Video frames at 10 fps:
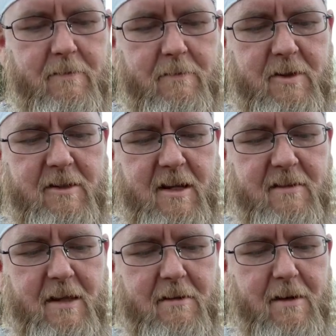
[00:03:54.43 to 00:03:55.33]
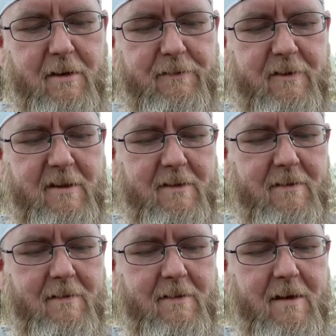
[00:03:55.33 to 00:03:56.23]
When you take the safety off, it
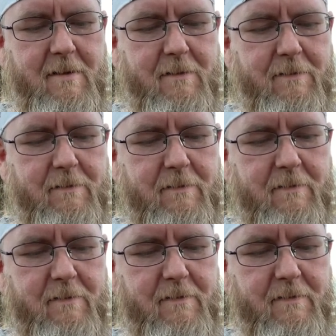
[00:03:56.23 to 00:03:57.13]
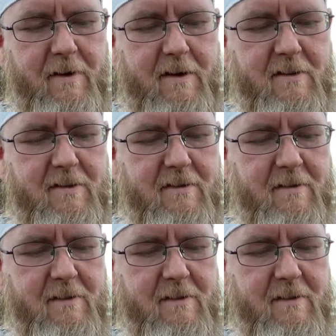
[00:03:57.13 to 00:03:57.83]
kind of fires.